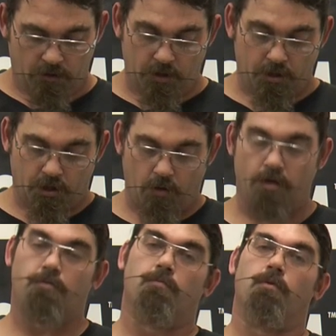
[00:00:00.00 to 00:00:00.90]
this is
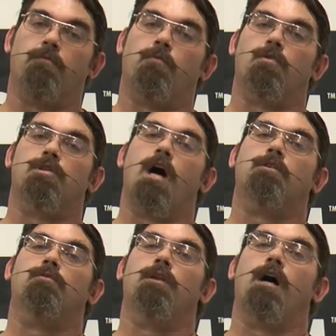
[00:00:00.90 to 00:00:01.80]
Chris from
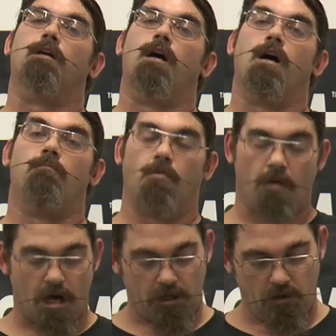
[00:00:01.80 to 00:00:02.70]
greenforcetactical.com
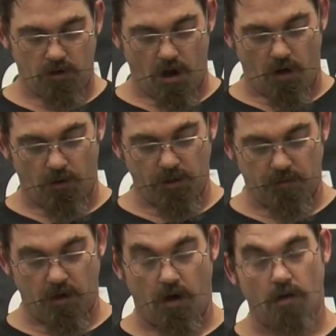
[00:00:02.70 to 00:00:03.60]
reminding you to always
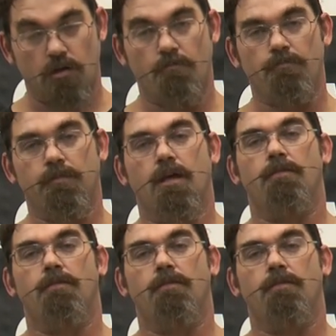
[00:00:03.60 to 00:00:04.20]
be awesome